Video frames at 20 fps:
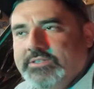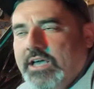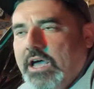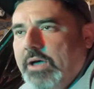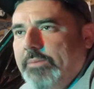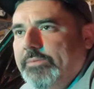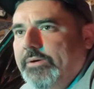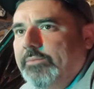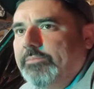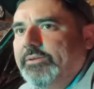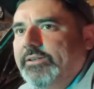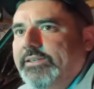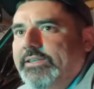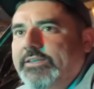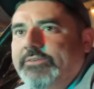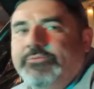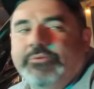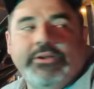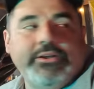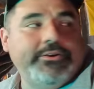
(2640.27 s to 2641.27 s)
top, I
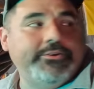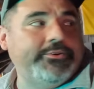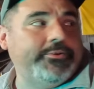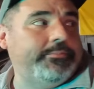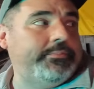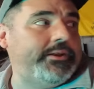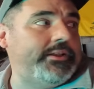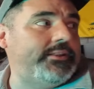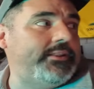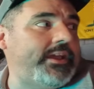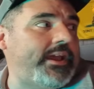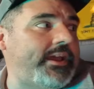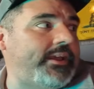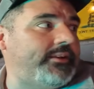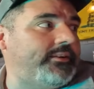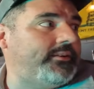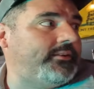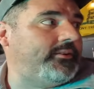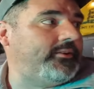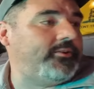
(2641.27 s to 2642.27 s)
believe we underbid
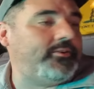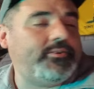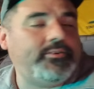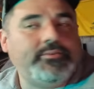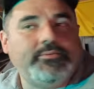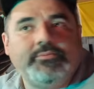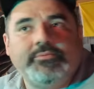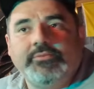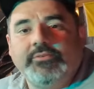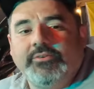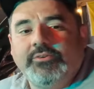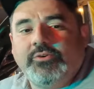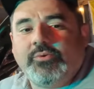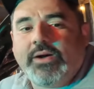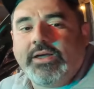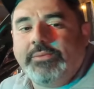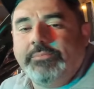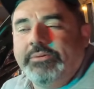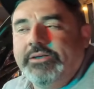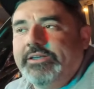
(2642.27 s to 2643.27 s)
that
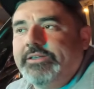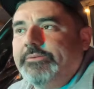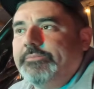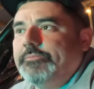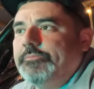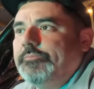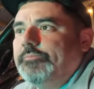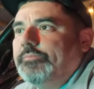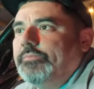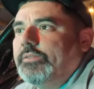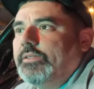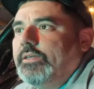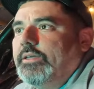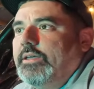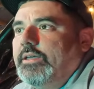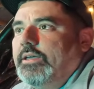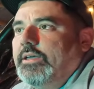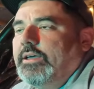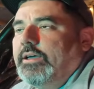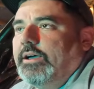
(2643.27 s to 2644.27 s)
quite a bit.
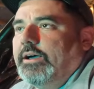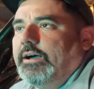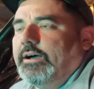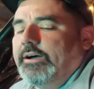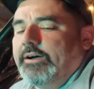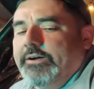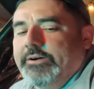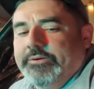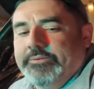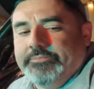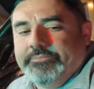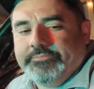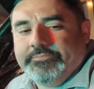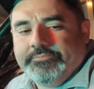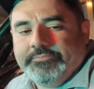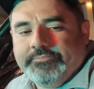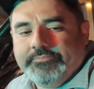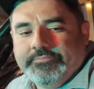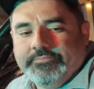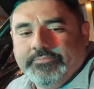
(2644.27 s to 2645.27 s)
I
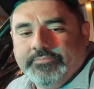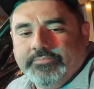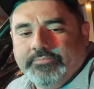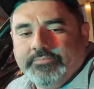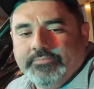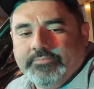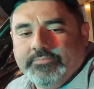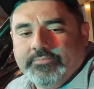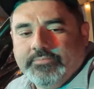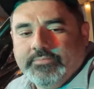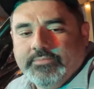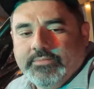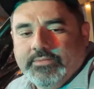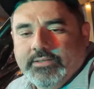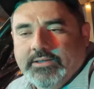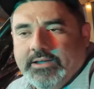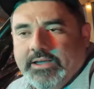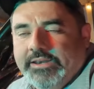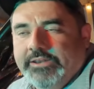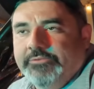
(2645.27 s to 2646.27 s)

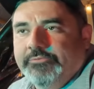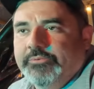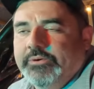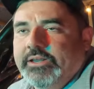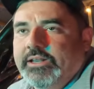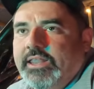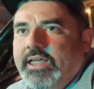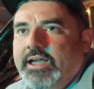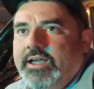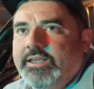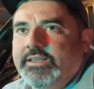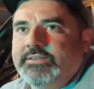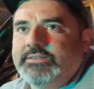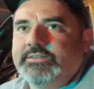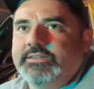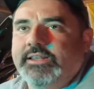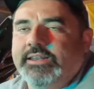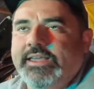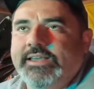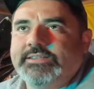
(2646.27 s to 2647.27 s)
didn't
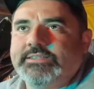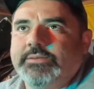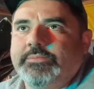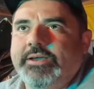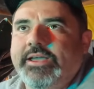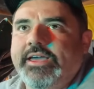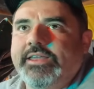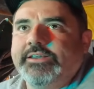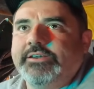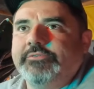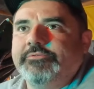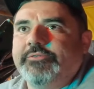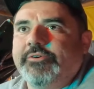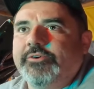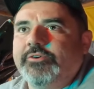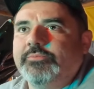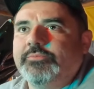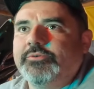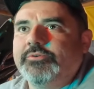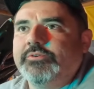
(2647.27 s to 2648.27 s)
realize the last time I had a
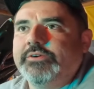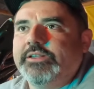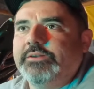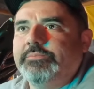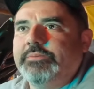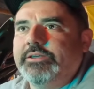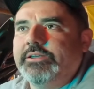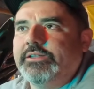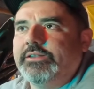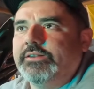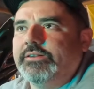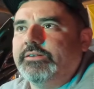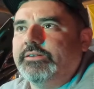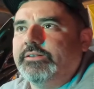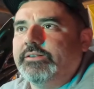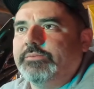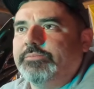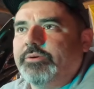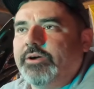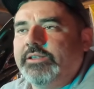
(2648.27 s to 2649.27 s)
convertible had
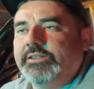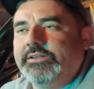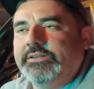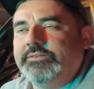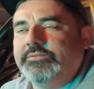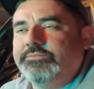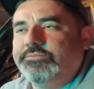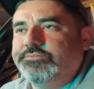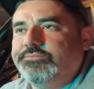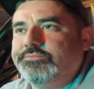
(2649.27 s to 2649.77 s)
been probably